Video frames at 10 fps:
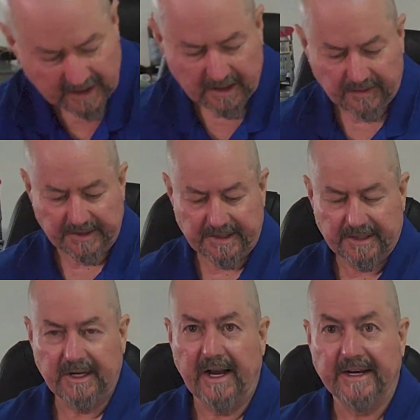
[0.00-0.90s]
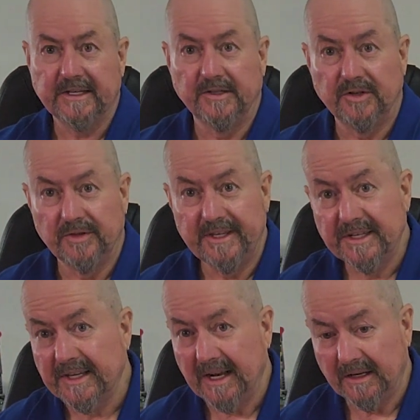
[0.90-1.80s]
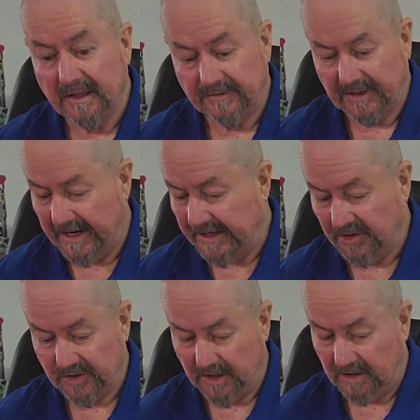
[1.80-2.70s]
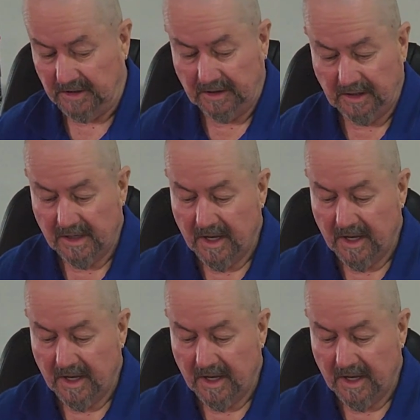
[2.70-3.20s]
this is connected to this end of the flight controller,